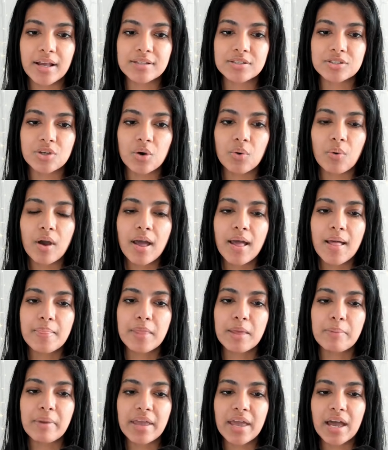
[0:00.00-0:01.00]
And so
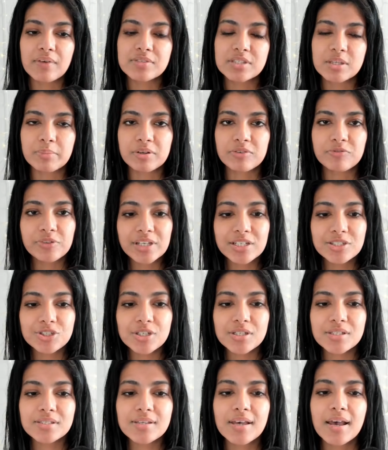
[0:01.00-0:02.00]
they may have some
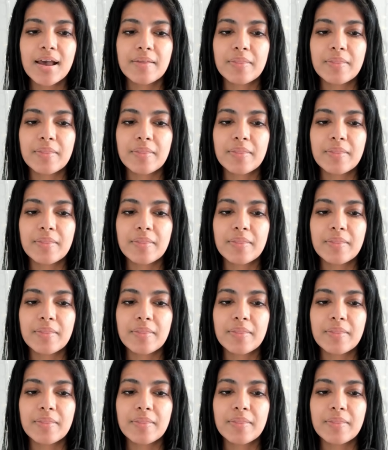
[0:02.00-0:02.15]
inflations.